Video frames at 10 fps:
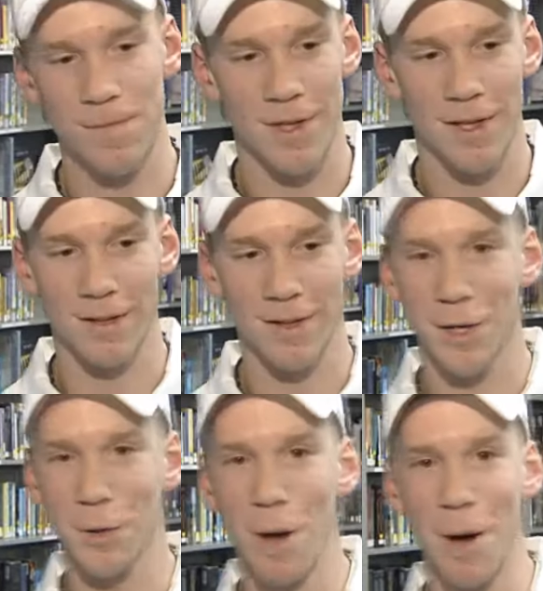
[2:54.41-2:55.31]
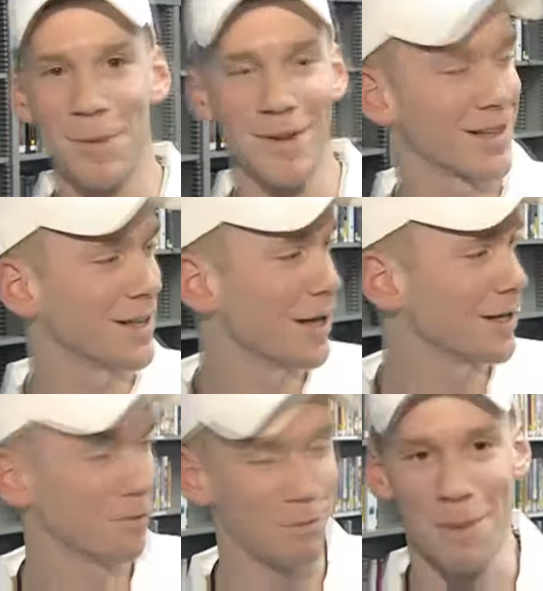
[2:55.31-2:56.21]
Thank you, Mom. I
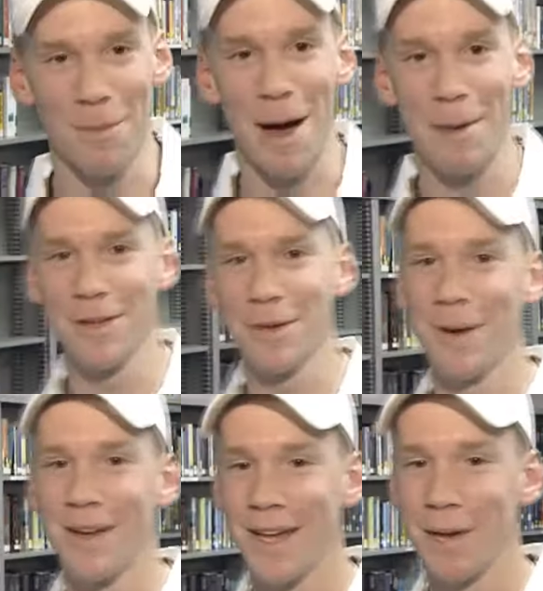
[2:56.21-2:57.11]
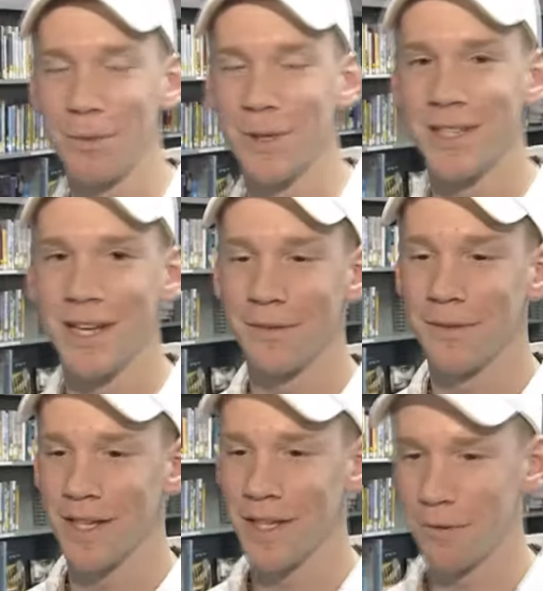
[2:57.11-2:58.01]
love my mom. I love my dad. Appreciate
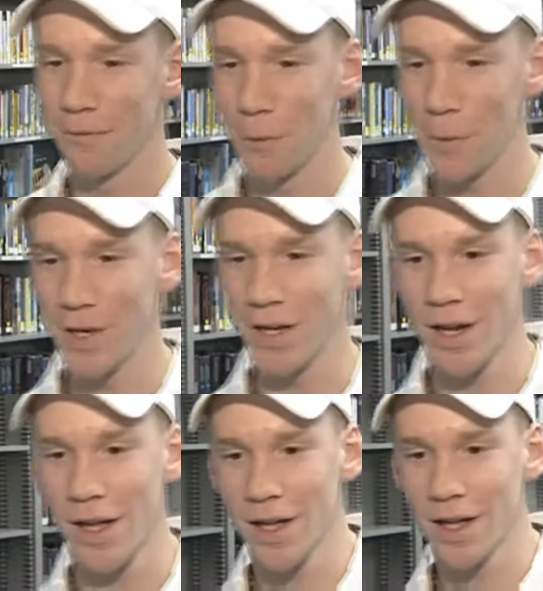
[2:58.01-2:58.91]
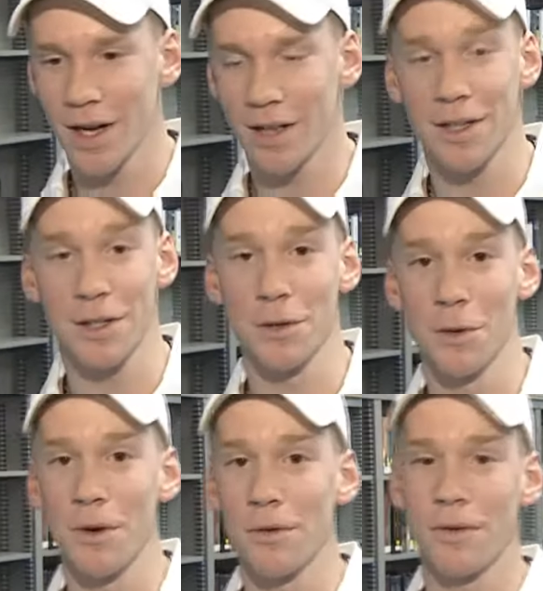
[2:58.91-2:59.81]
anything they've done for me. And I'd like to thank the
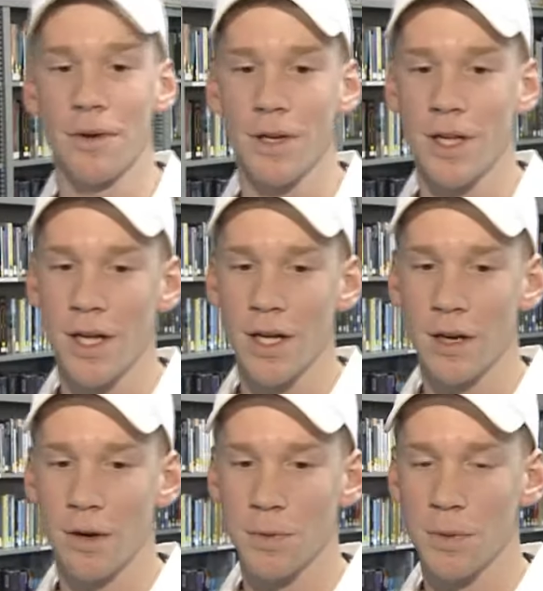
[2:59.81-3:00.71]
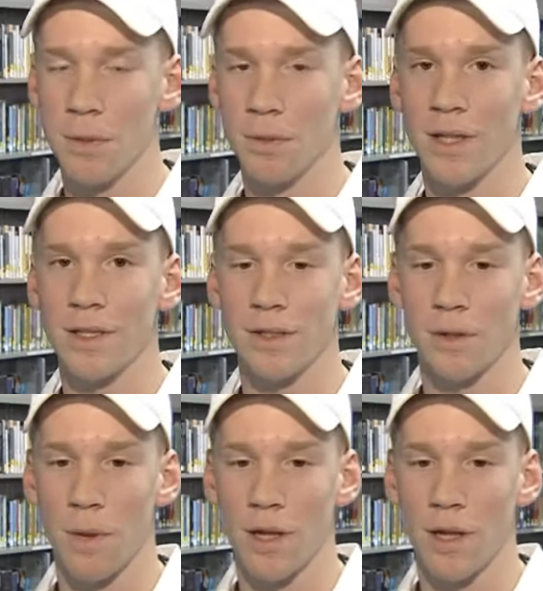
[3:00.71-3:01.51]
Lord for, his many blessings on